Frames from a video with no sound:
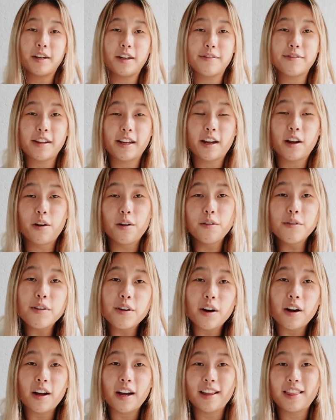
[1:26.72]
Reif. Like
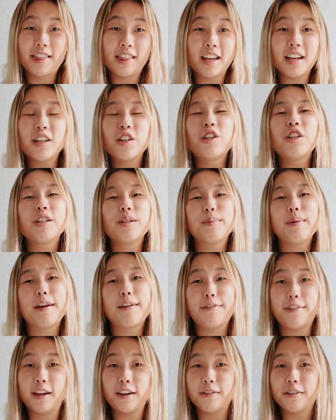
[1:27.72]
overall, I think she's my
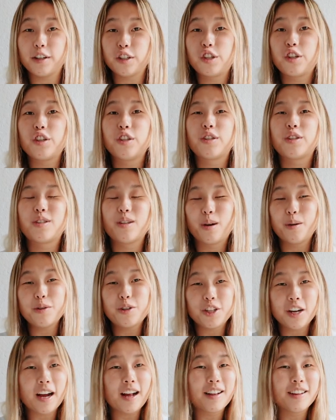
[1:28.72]
favorite. She's so
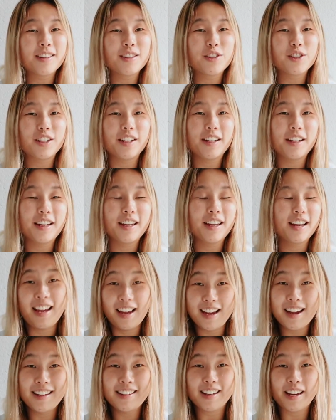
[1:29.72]
challenging,
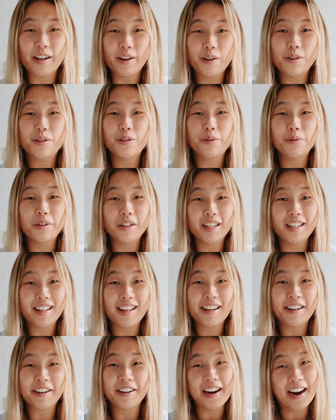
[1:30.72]
and I also really
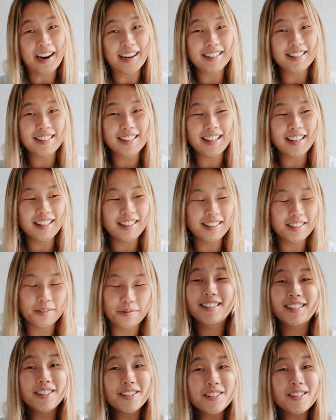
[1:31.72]
like her accent.
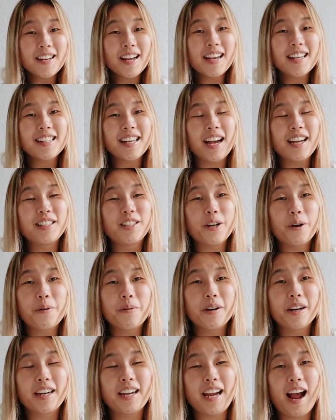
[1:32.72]
Tuesdays, I don't
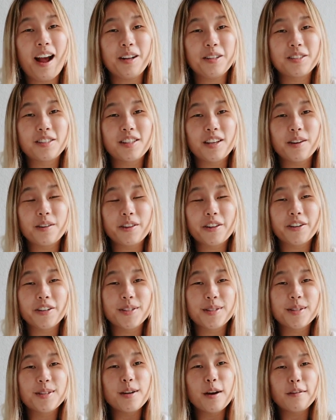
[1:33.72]
work out, so
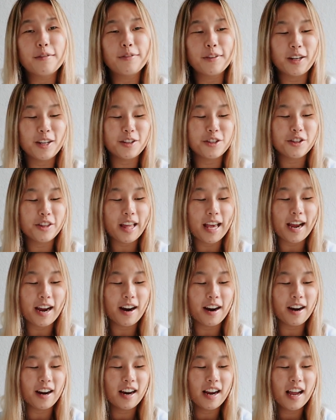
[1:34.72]
there's no footage
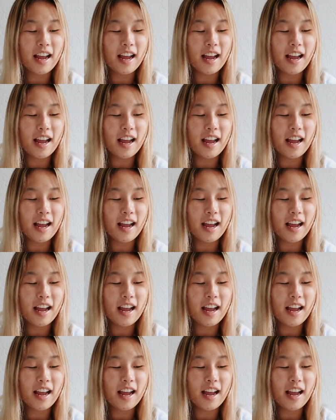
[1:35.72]
there.